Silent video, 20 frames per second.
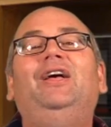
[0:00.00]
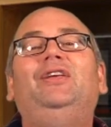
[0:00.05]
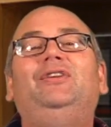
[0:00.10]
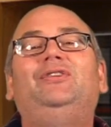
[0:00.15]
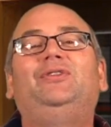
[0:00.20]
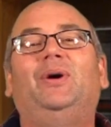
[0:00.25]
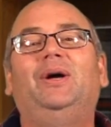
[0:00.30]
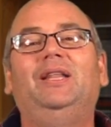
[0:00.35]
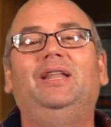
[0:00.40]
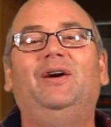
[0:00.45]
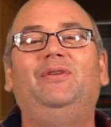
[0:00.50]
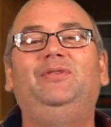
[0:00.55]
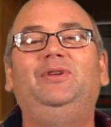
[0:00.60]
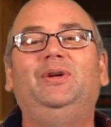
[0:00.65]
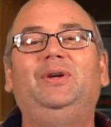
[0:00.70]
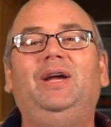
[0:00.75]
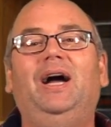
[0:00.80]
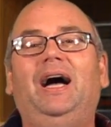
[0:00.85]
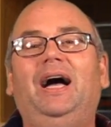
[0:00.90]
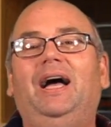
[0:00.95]
So I love you
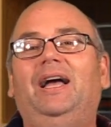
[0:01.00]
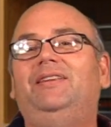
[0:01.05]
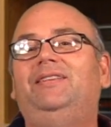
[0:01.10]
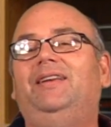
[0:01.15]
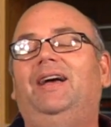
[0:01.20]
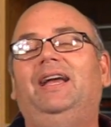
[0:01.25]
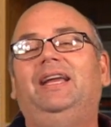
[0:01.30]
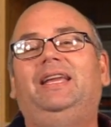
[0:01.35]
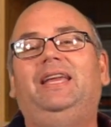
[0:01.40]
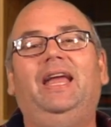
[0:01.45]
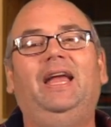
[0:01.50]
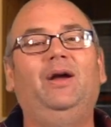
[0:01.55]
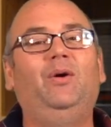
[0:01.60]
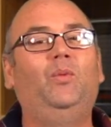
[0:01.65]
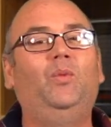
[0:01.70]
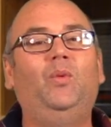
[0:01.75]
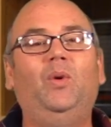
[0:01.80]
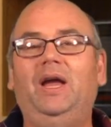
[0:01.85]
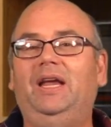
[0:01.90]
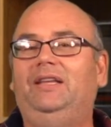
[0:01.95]
guys. I
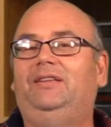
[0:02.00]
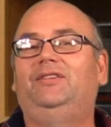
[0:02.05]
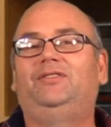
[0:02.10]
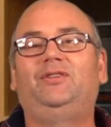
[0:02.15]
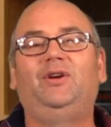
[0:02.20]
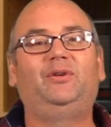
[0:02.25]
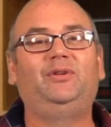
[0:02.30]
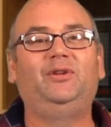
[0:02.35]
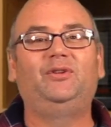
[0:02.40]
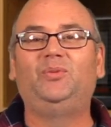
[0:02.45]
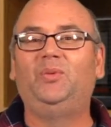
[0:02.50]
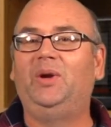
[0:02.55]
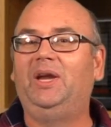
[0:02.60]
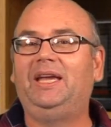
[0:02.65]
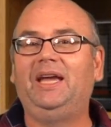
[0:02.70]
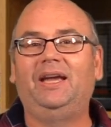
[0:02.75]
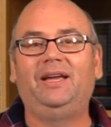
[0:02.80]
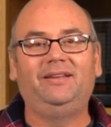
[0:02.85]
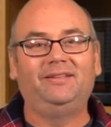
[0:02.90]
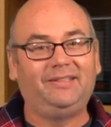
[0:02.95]
can't wait to start this
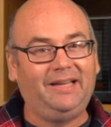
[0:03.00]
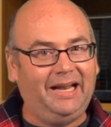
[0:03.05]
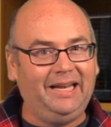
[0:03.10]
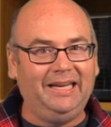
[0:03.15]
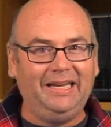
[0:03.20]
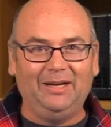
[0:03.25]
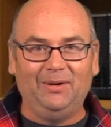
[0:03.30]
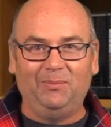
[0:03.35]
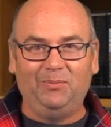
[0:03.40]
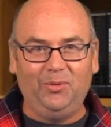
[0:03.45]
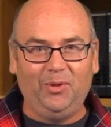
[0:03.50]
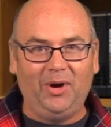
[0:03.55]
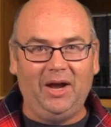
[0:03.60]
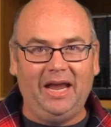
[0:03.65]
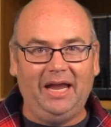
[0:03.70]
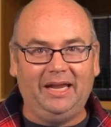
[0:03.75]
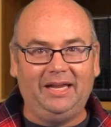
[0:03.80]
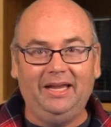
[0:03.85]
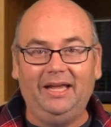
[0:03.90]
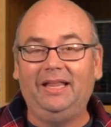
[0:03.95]
weekend because I need a
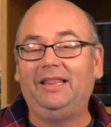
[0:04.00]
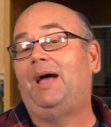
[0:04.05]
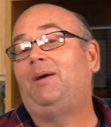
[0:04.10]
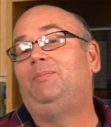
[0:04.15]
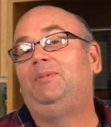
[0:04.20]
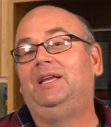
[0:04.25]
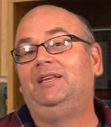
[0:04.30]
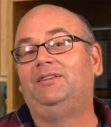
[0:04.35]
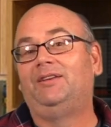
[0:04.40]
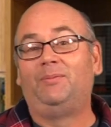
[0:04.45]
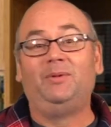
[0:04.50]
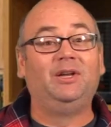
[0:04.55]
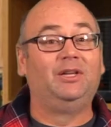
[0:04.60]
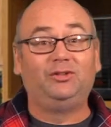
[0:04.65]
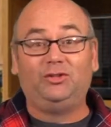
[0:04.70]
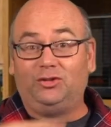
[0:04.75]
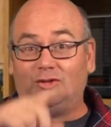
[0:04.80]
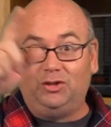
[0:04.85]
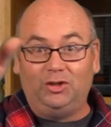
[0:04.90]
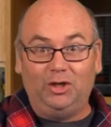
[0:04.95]
break, and that means I'm gonna
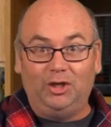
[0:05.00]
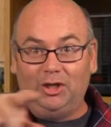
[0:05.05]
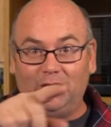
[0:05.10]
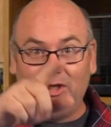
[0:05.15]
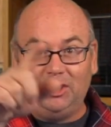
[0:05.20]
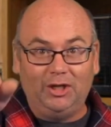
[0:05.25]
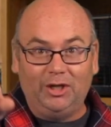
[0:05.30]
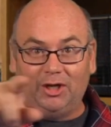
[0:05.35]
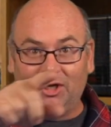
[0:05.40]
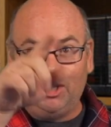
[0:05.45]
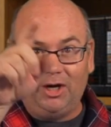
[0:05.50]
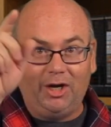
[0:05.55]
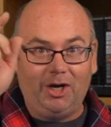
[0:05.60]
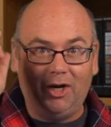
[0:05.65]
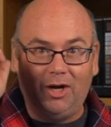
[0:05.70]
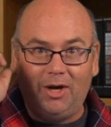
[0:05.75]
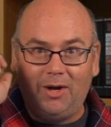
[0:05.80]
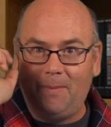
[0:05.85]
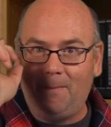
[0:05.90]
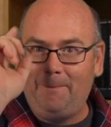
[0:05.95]
see you
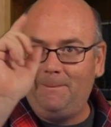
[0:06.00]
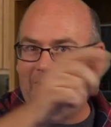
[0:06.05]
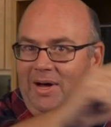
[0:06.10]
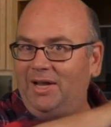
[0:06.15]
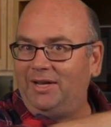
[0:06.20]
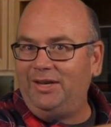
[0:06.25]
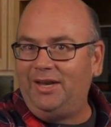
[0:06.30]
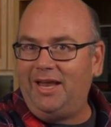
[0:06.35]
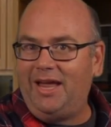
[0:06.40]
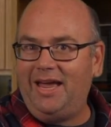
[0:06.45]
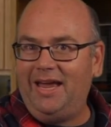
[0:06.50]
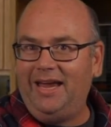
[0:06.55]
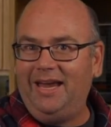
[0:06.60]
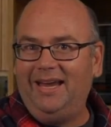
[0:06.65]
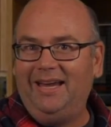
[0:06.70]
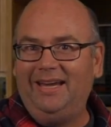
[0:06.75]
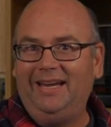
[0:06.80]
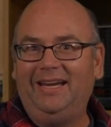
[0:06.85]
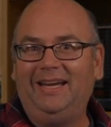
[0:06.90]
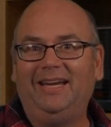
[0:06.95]

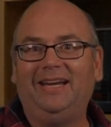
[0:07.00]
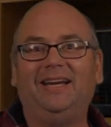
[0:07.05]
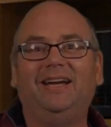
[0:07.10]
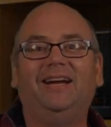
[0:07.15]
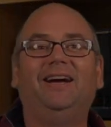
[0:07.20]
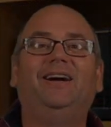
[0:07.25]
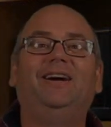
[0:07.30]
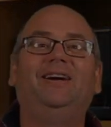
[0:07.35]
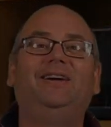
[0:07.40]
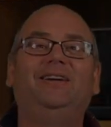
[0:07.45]
Monday.